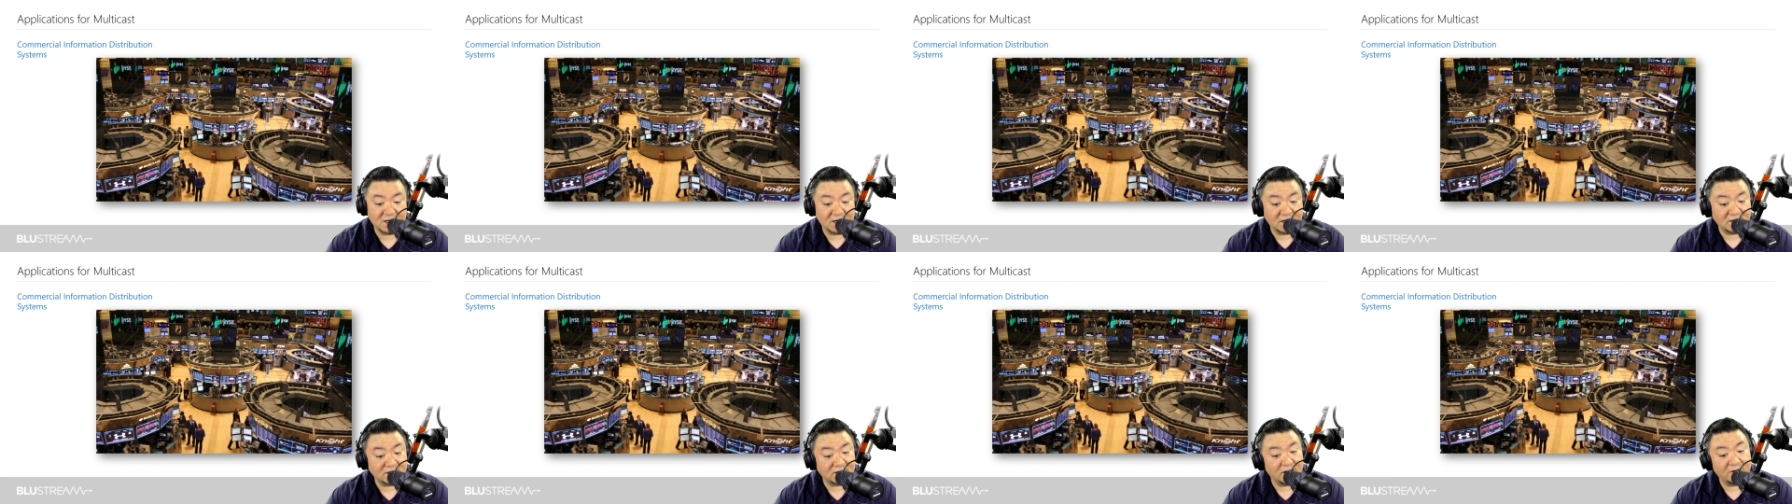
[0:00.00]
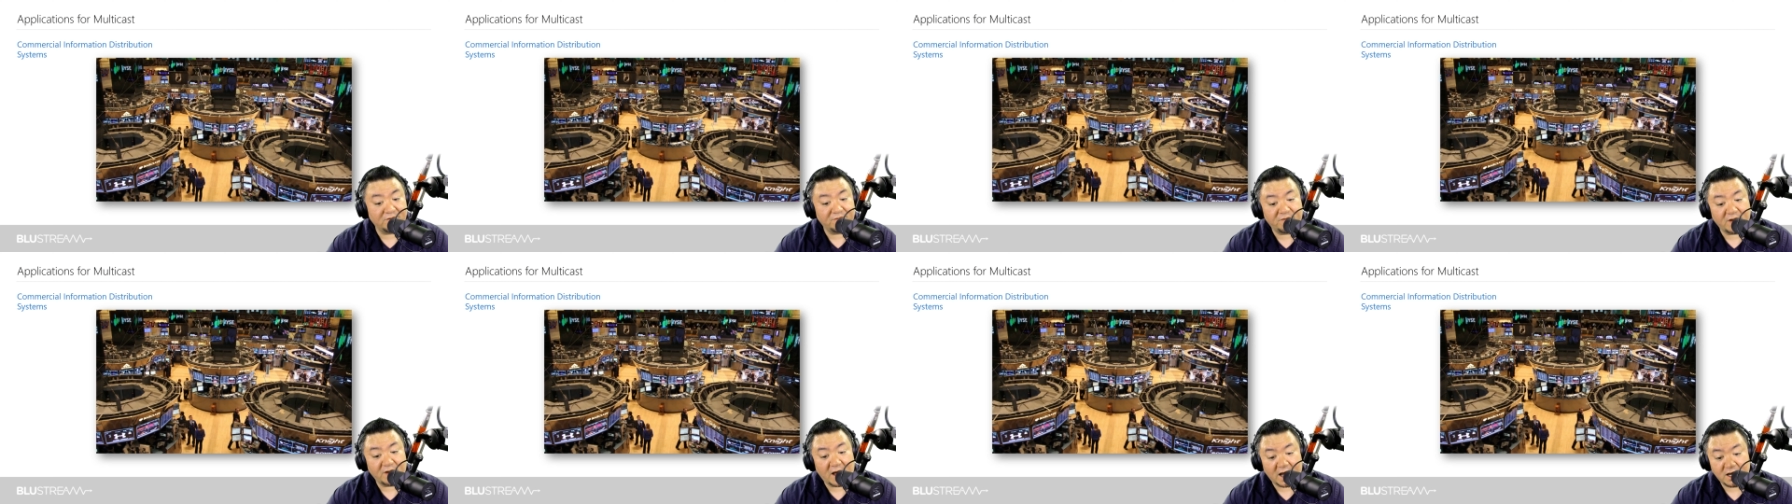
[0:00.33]
is an
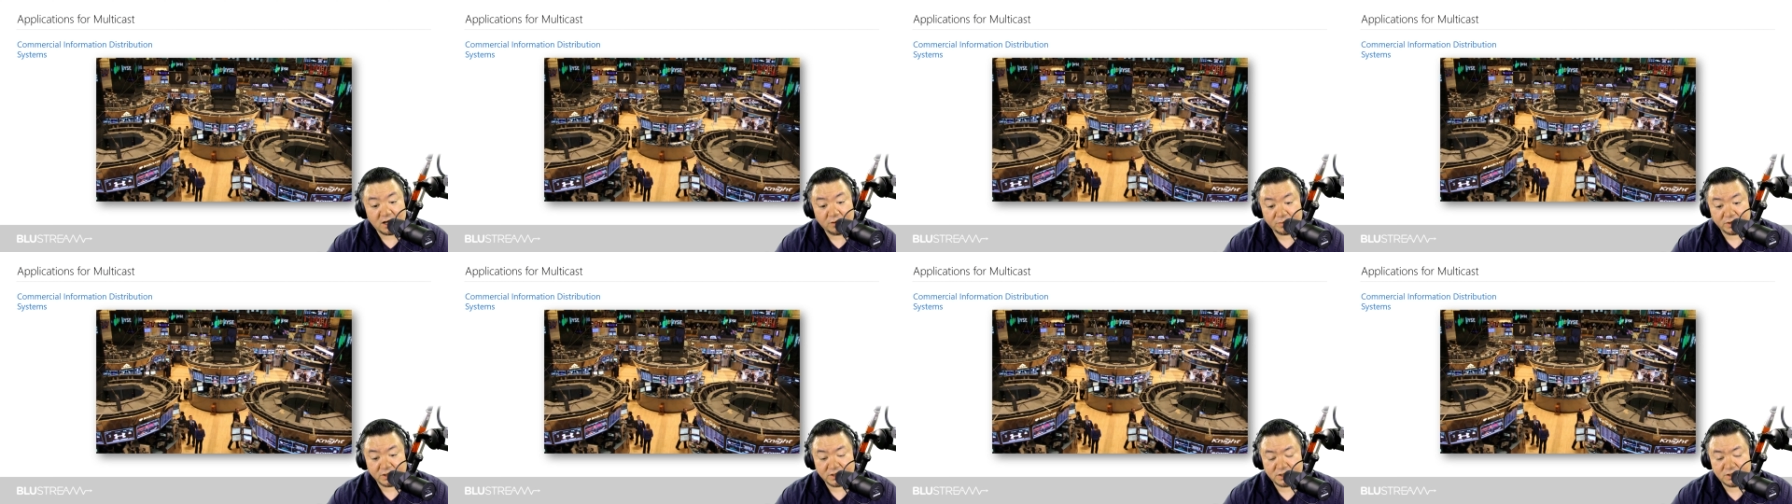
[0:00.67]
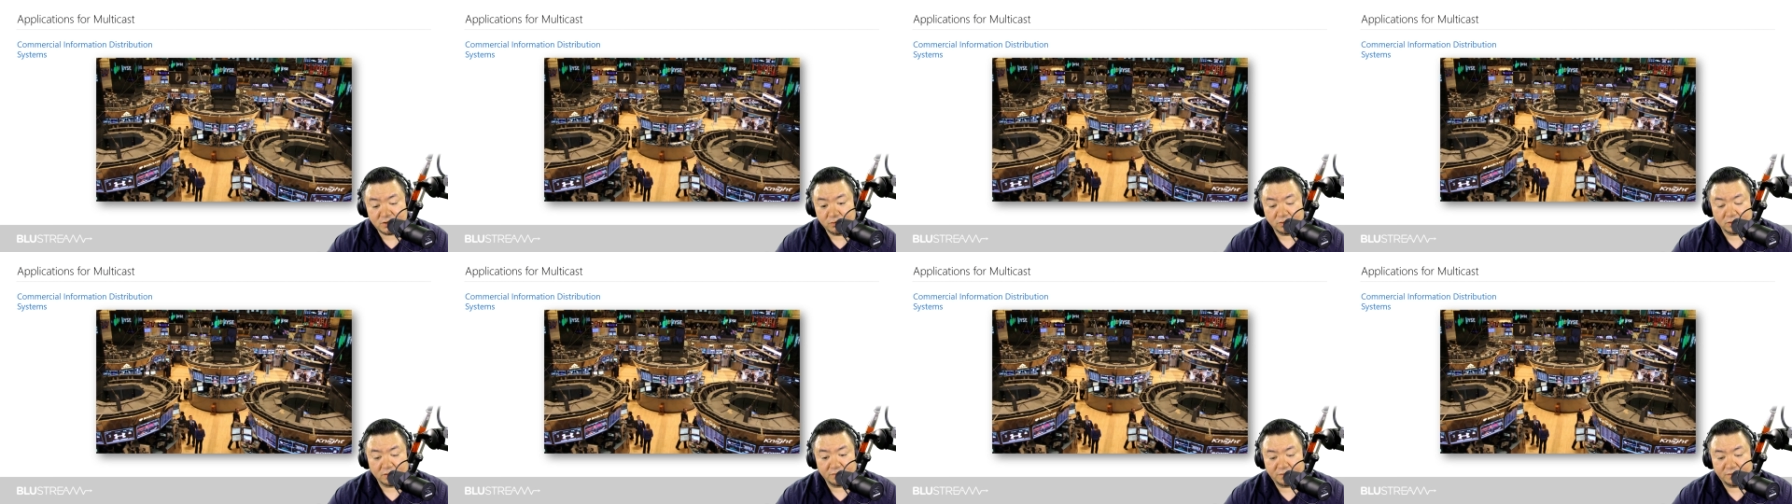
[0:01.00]
invaluable
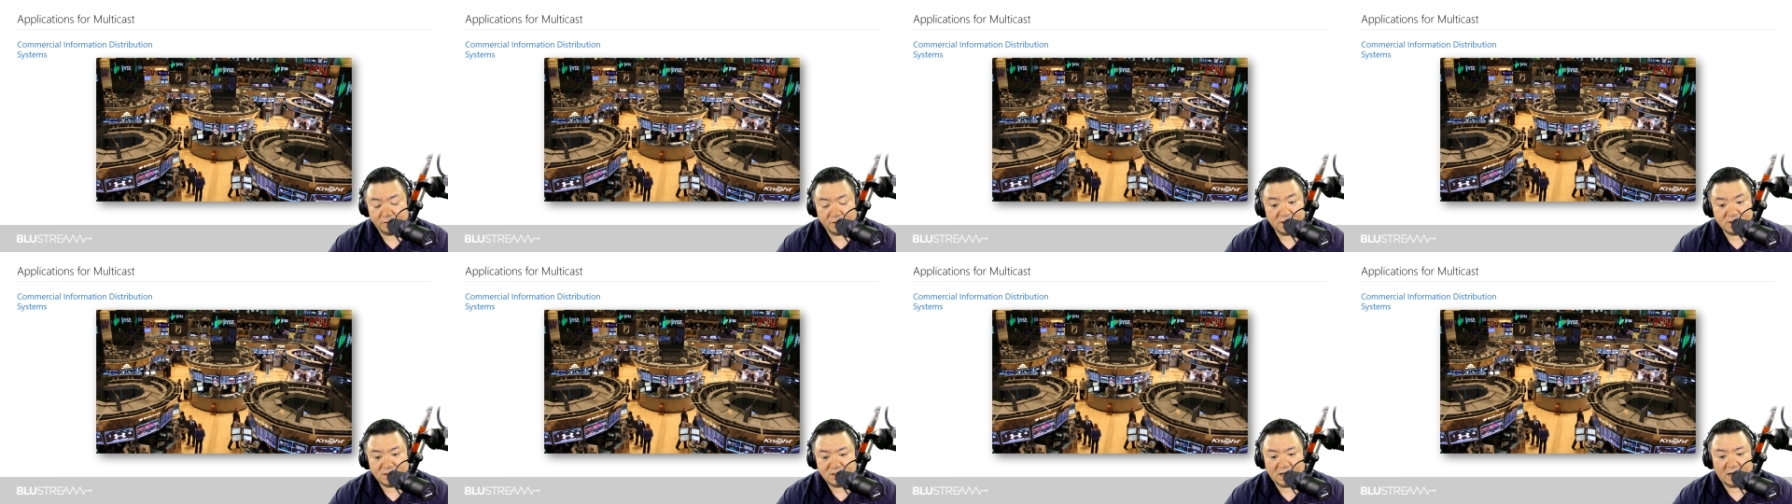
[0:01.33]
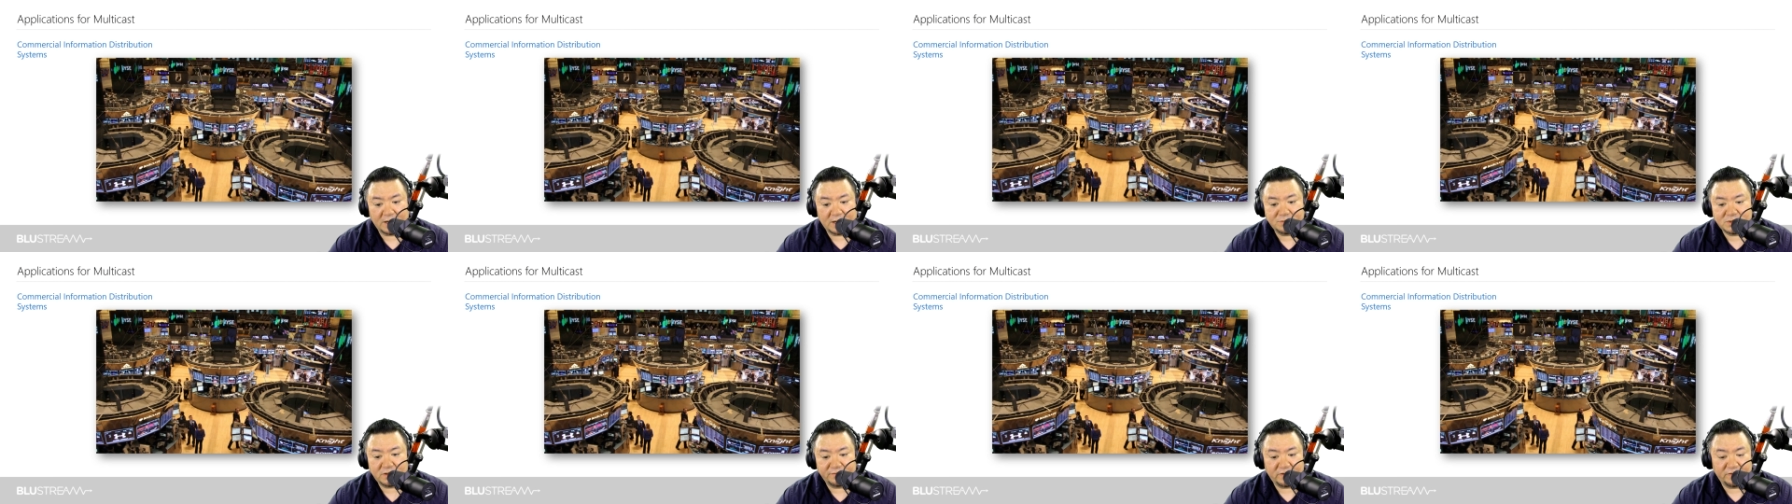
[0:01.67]
tool for these
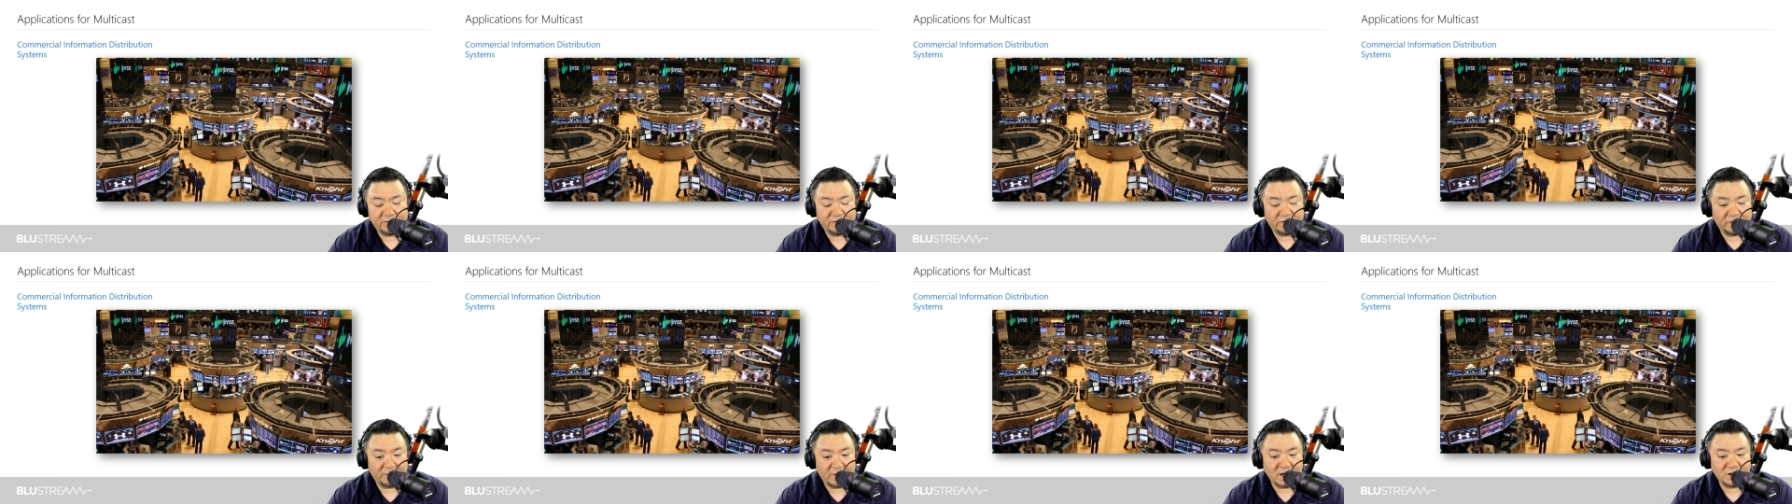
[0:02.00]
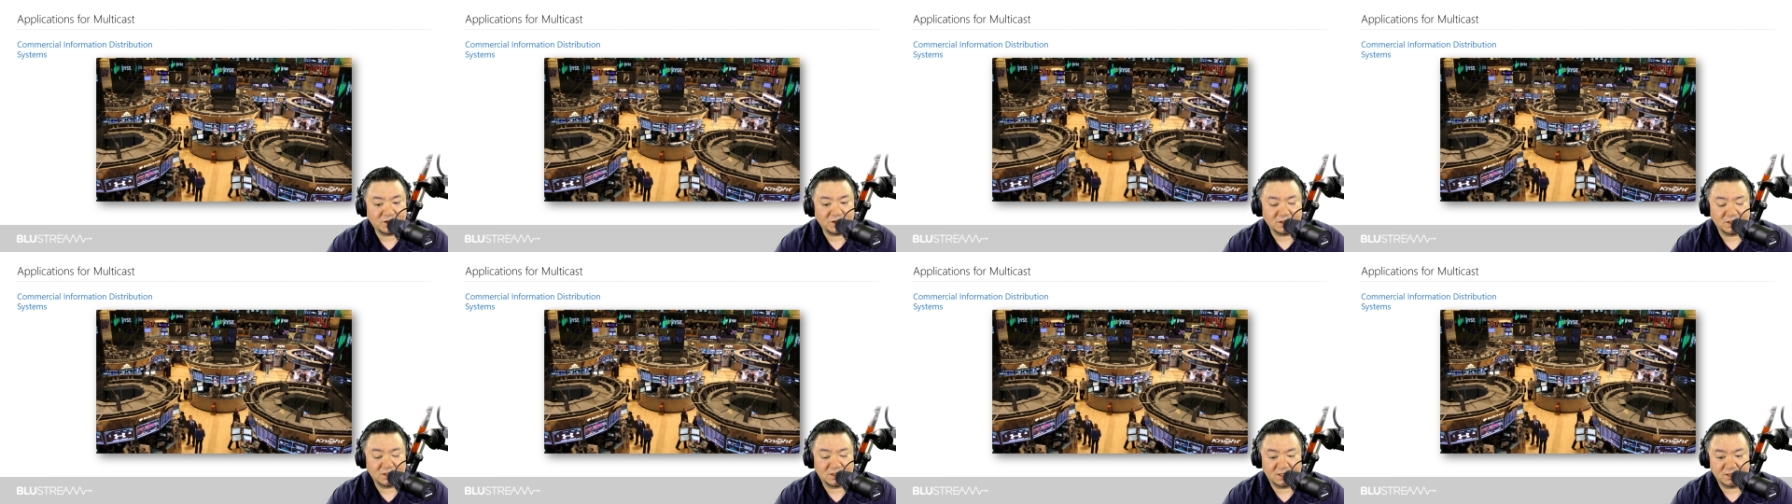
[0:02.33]
types of
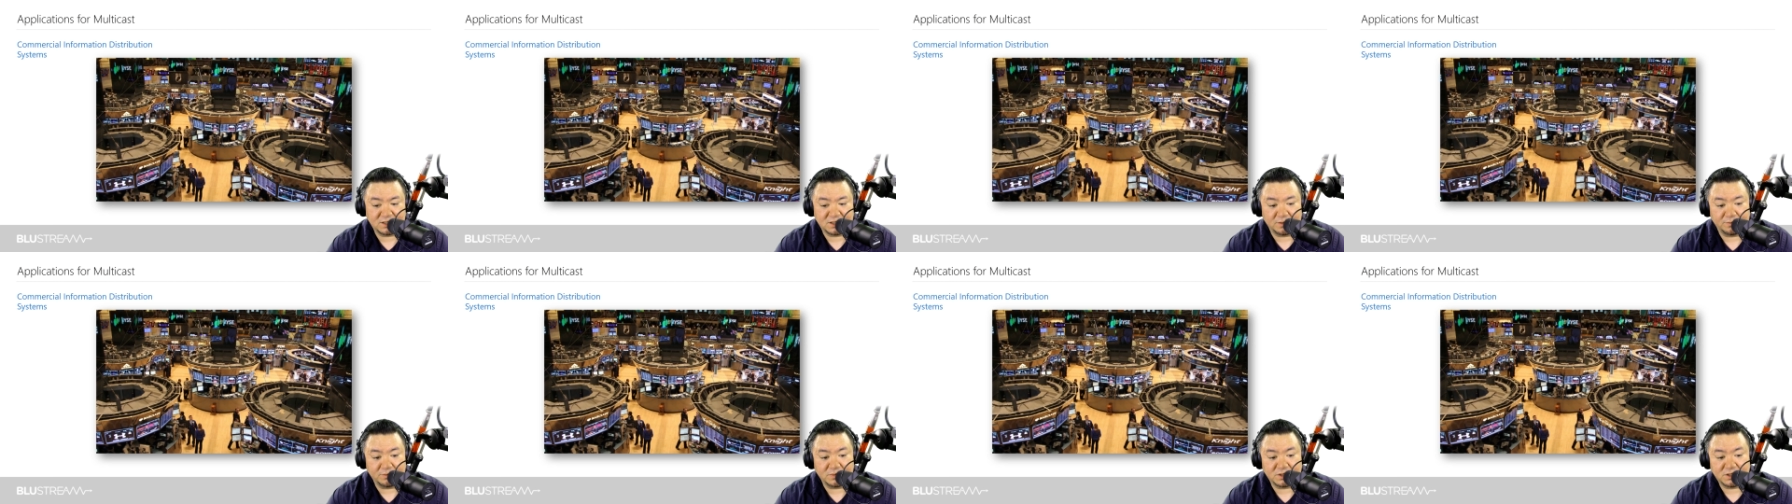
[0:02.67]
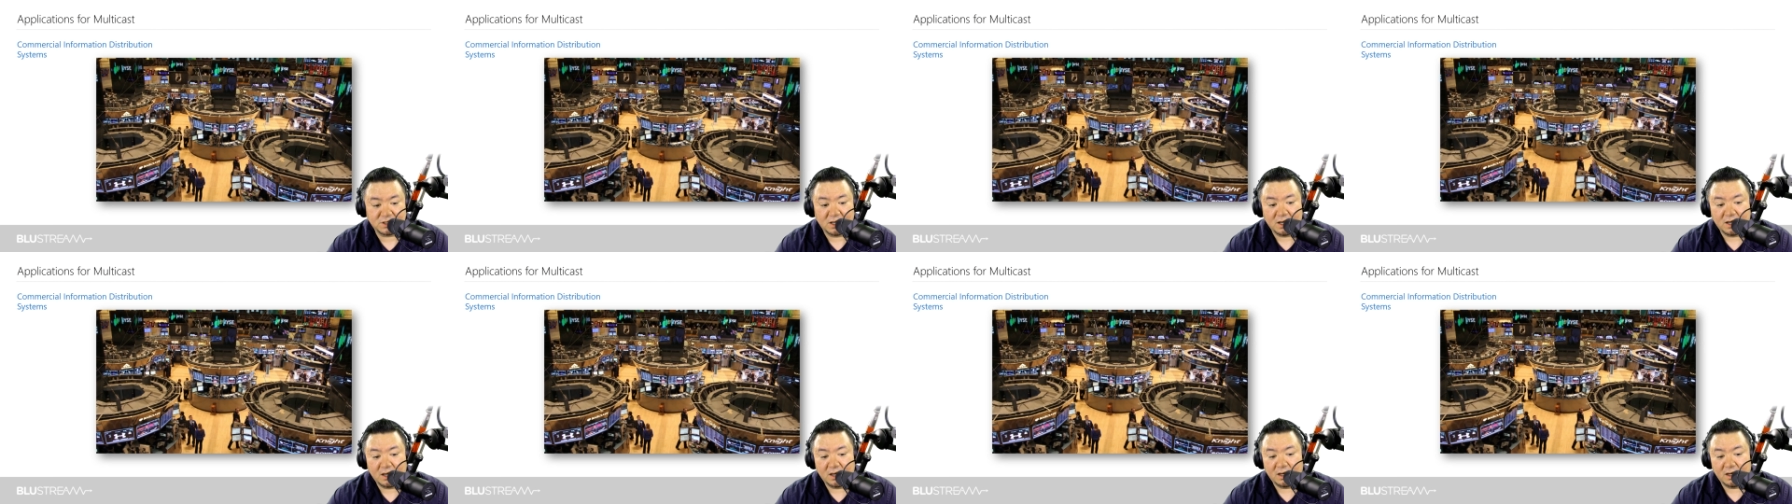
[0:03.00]
information systems,